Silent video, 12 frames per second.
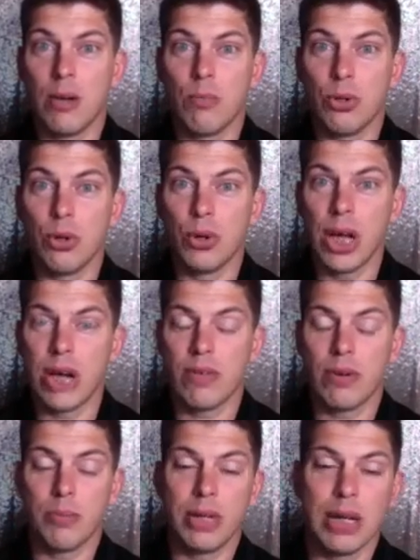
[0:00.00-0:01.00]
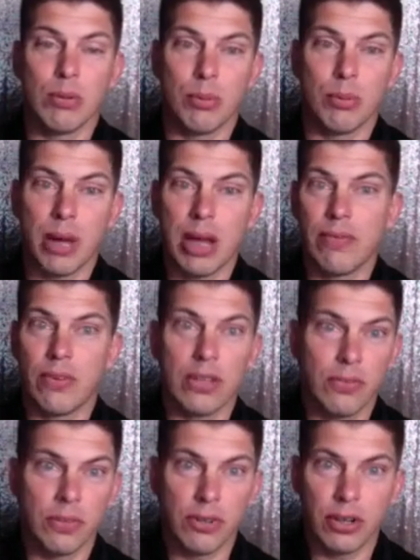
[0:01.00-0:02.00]
you'll never be able to pay for this
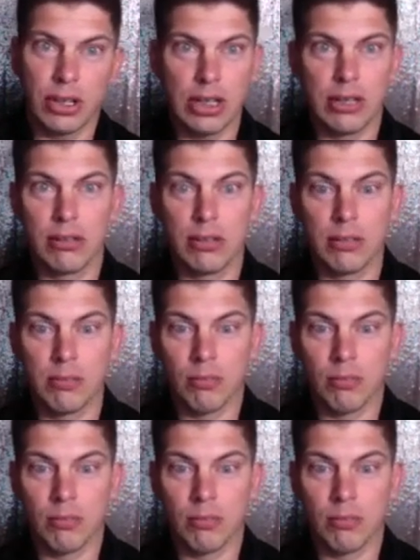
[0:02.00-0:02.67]
for your kids.